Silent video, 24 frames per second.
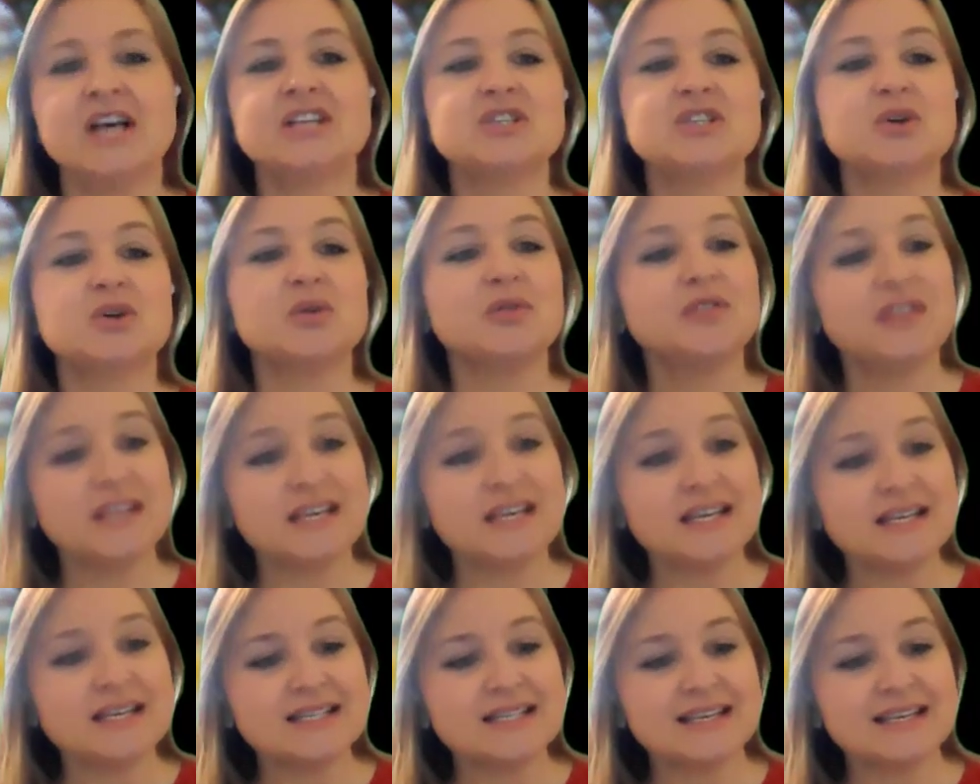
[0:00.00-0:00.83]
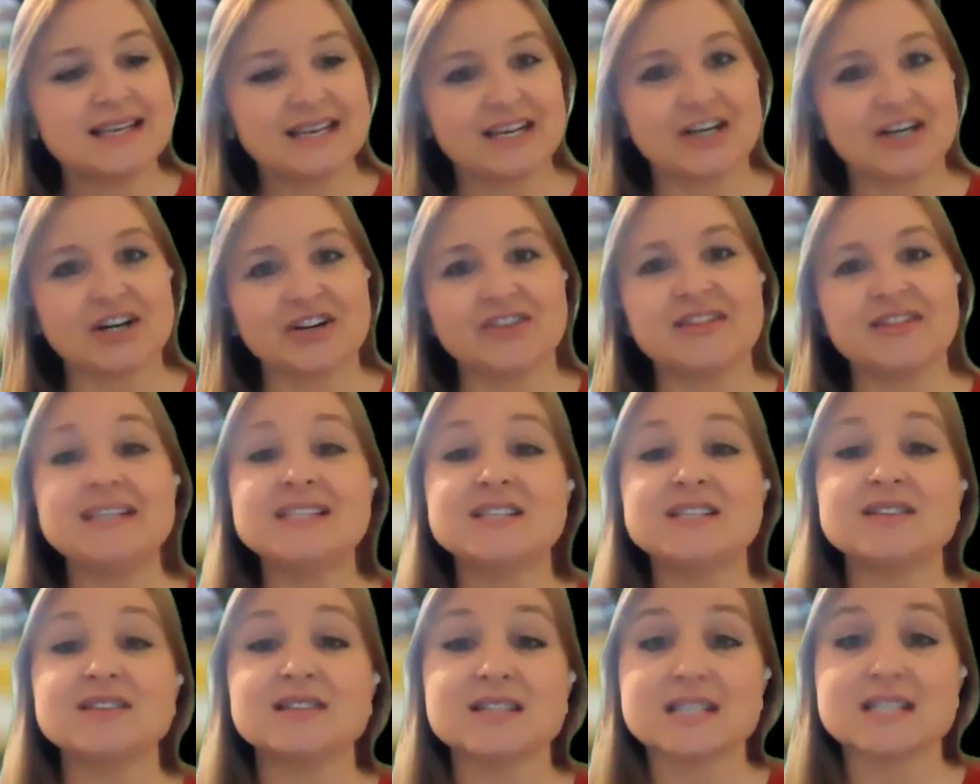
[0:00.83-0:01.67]
So these
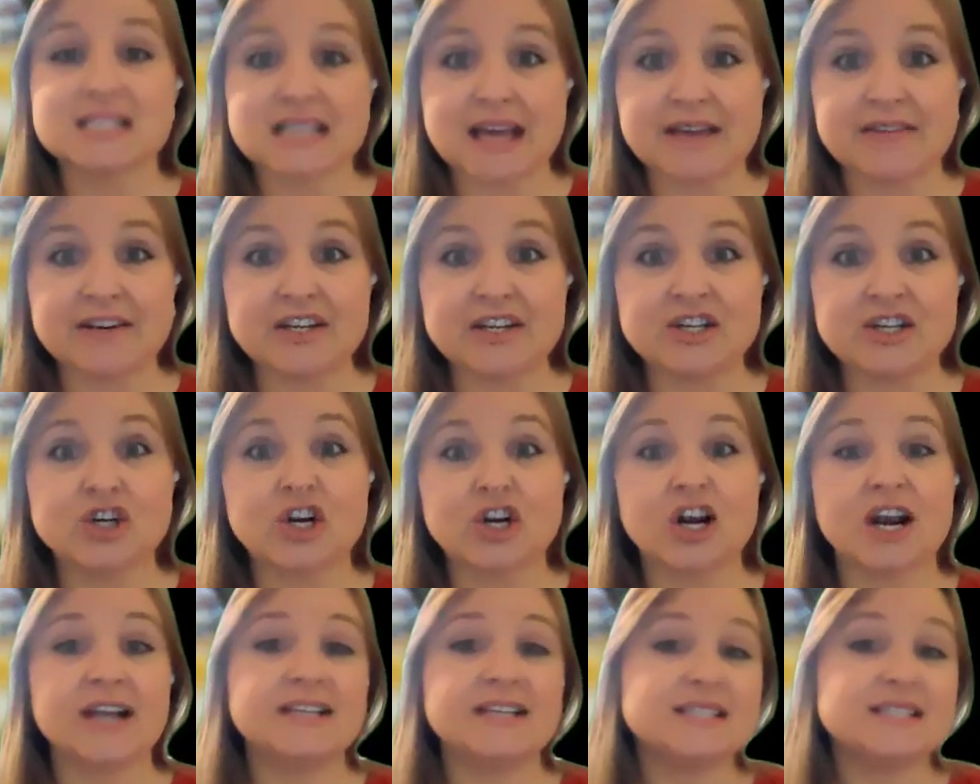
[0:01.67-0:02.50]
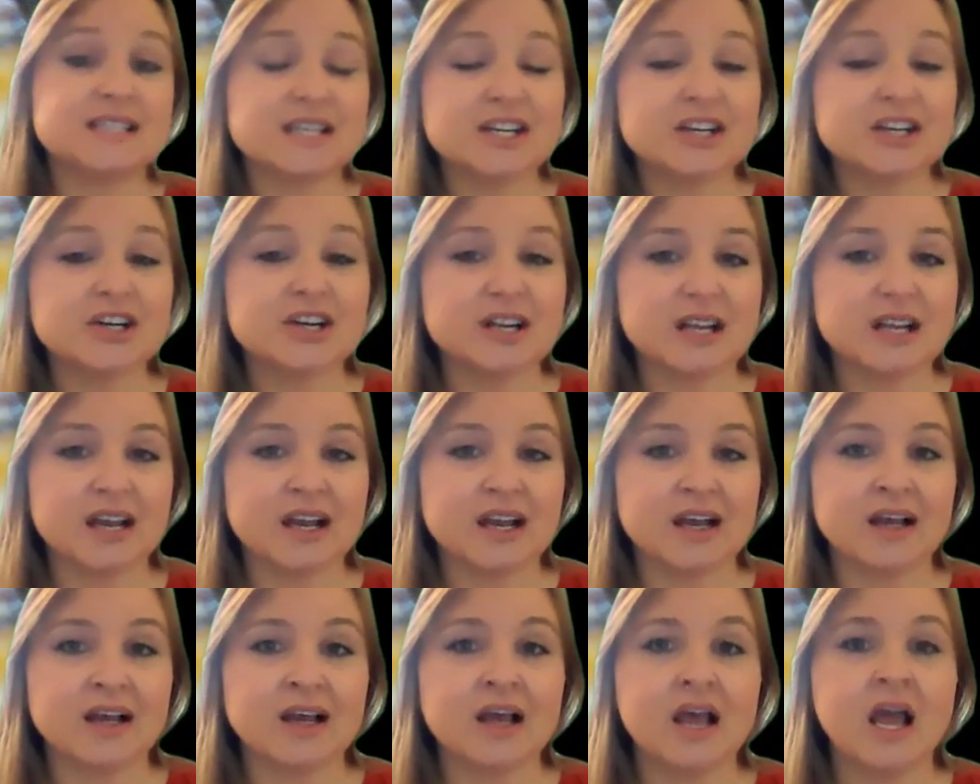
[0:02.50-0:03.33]
are the 7
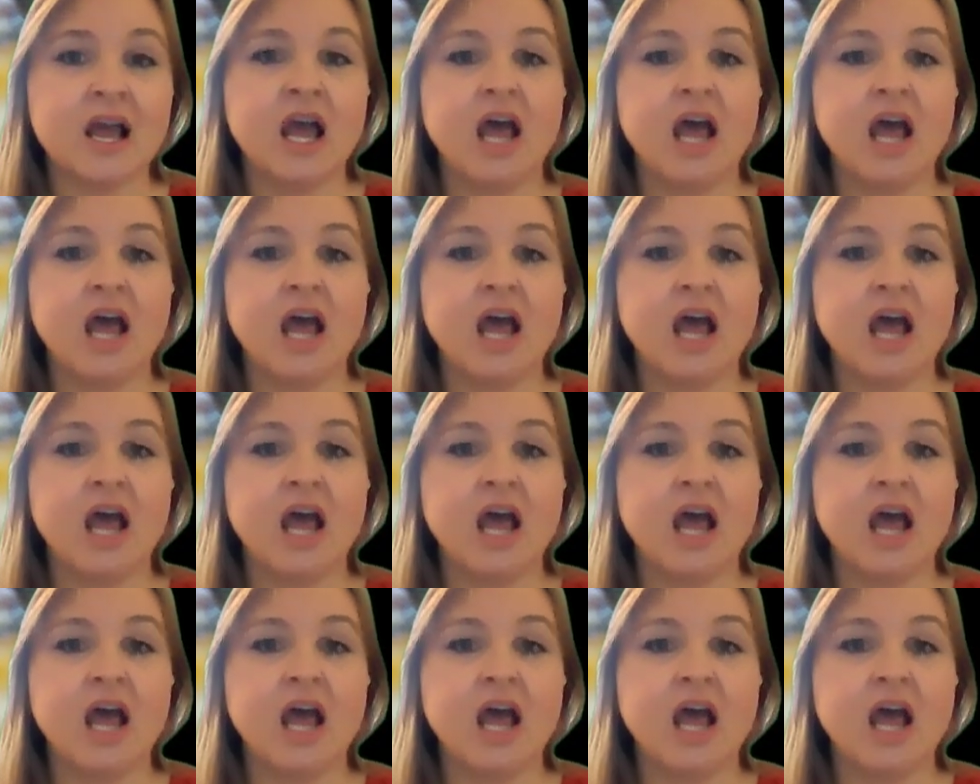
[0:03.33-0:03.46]
criteria